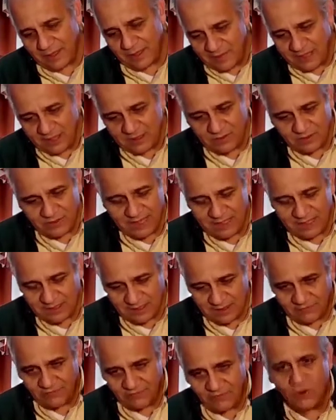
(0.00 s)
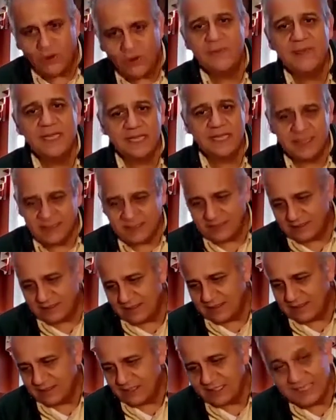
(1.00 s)
coming together and forming
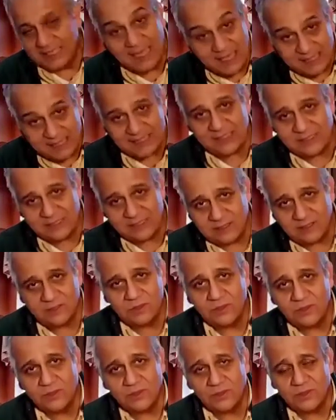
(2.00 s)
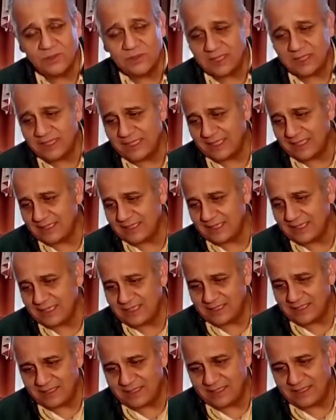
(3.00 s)
the results, your
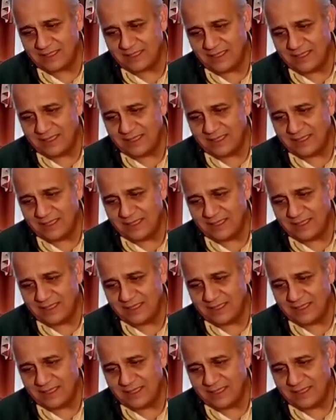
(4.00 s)
organization,